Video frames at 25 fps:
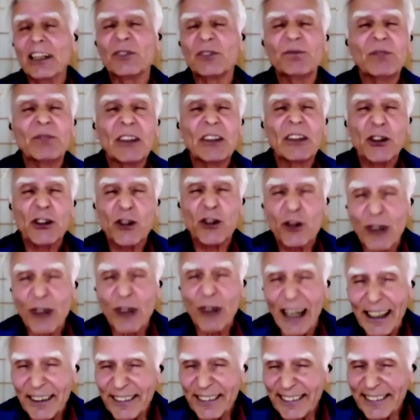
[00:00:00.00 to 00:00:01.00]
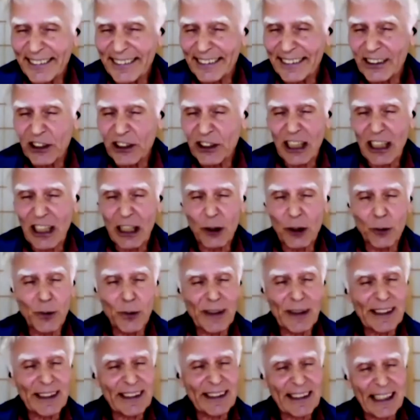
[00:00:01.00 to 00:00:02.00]
structures, shall we
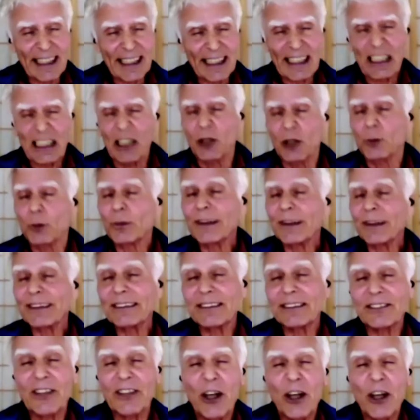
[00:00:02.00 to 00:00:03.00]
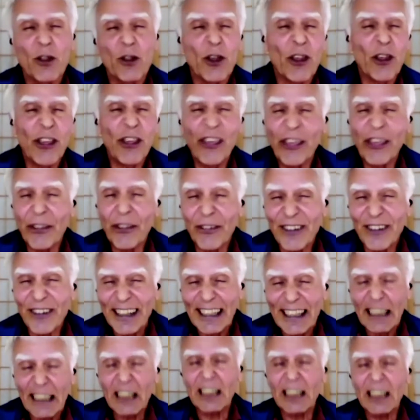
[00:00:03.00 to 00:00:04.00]
say, with the
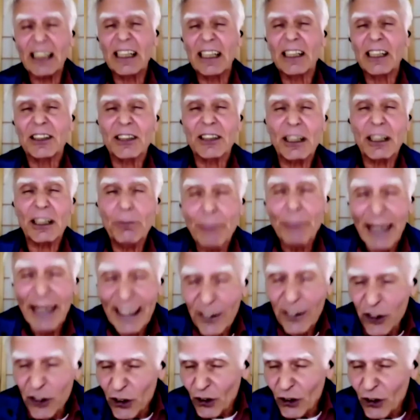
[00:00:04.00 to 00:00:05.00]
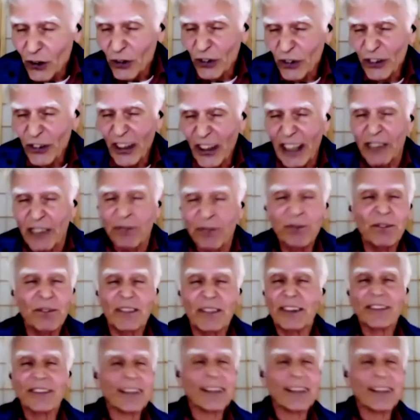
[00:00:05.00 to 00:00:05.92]
three dimensional, so